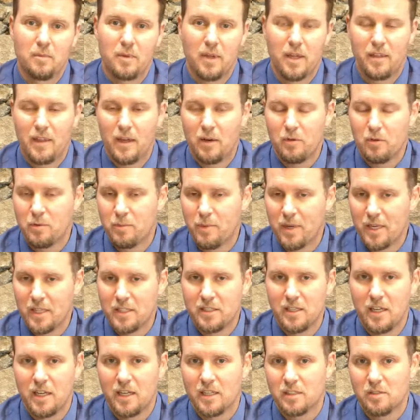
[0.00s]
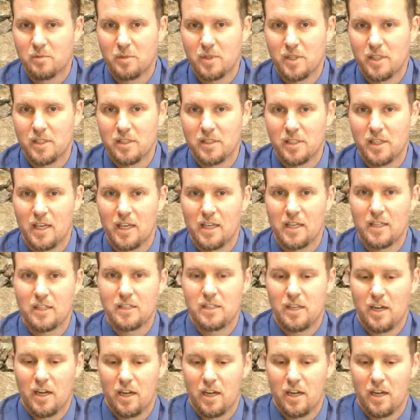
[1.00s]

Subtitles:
And that would make sense because, again, it's an